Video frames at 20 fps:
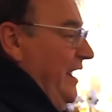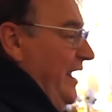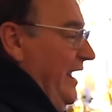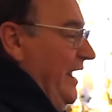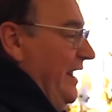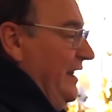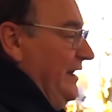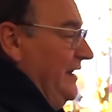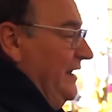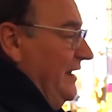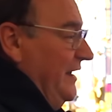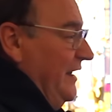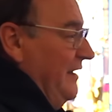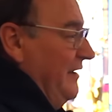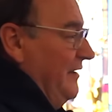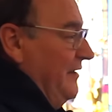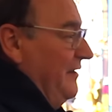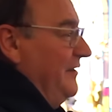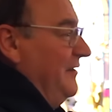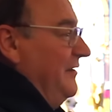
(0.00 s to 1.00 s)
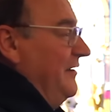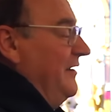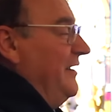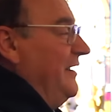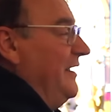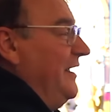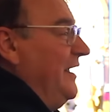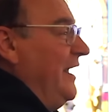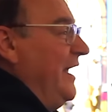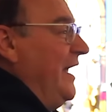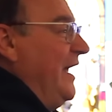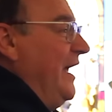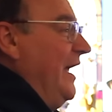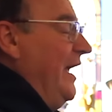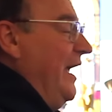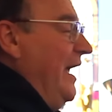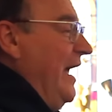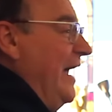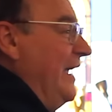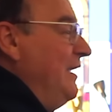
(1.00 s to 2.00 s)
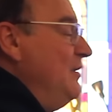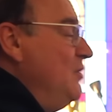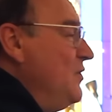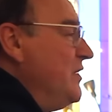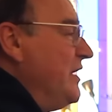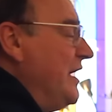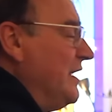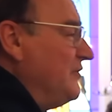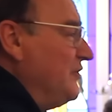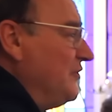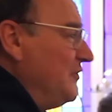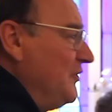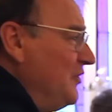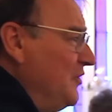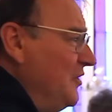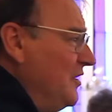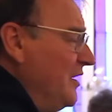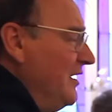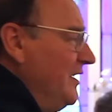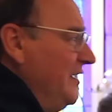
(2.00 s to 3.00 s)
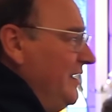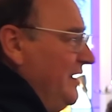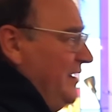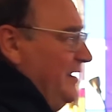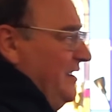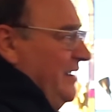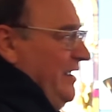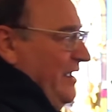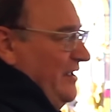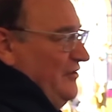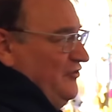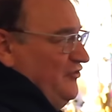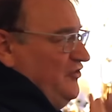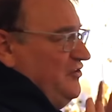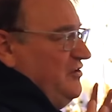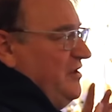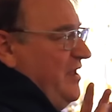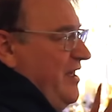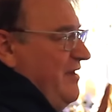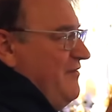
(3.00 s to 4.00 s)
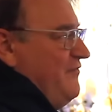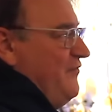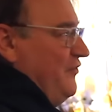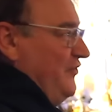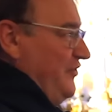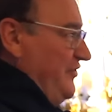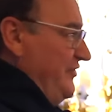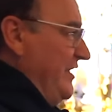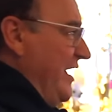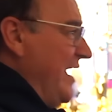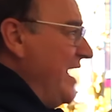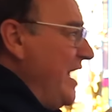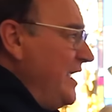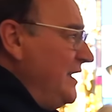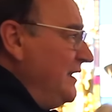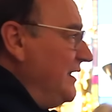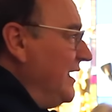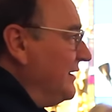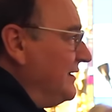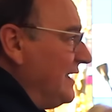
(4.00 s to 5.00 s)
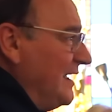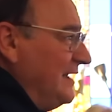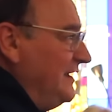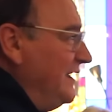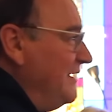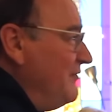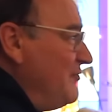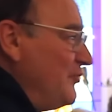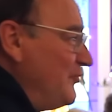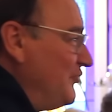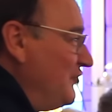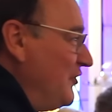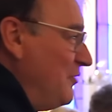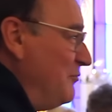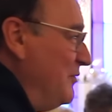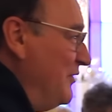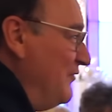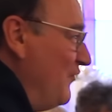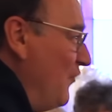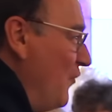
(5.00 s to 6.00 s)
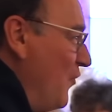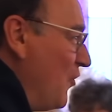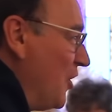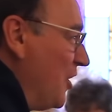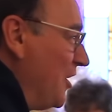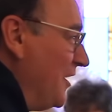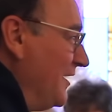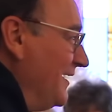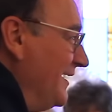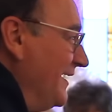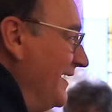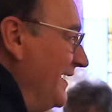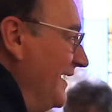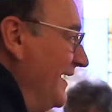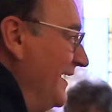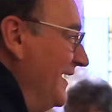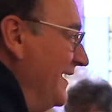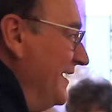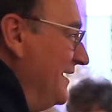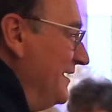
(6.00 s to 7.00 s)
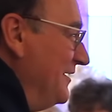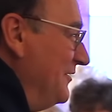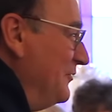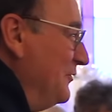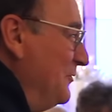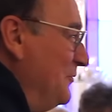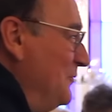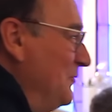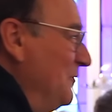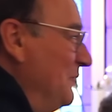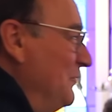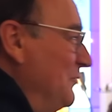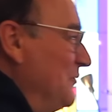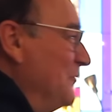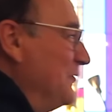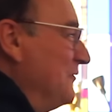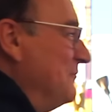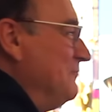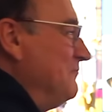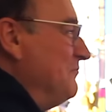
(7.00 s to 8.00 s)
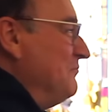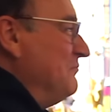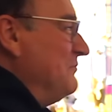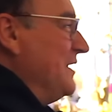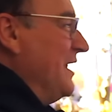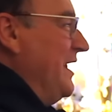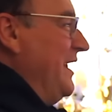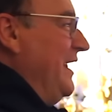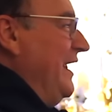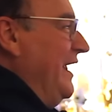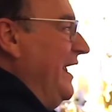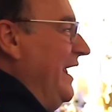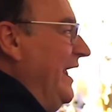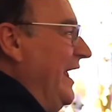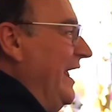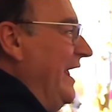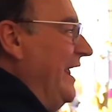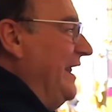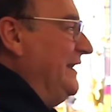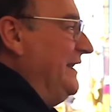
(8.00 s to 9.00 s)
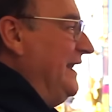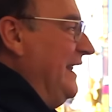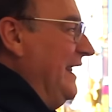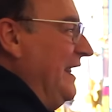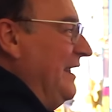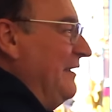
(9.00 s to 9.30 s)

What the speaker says: and I look at her, and she has a style that I never saw before, you know. And